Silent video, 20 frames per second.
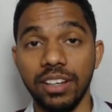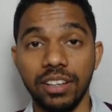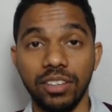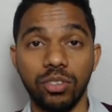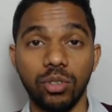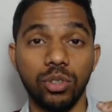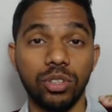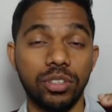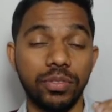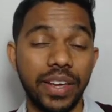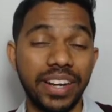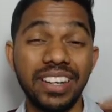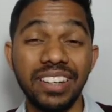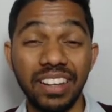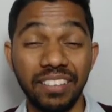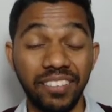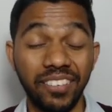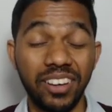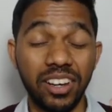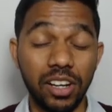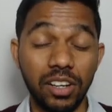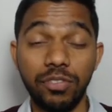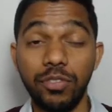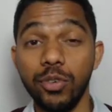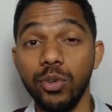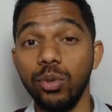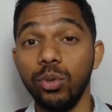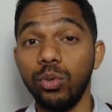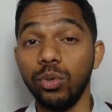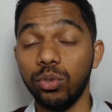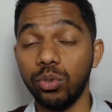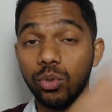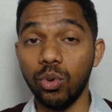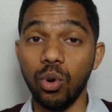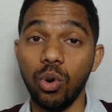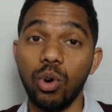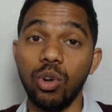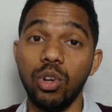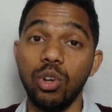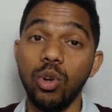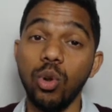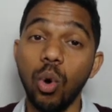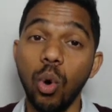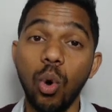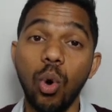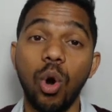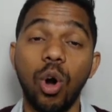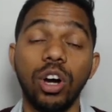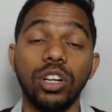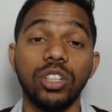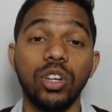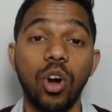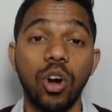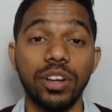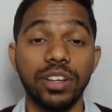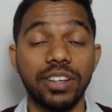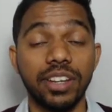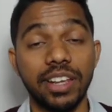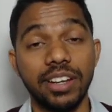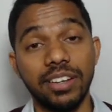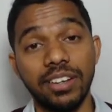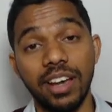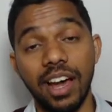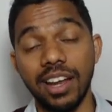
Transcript: So it's very difficult for you to score low on content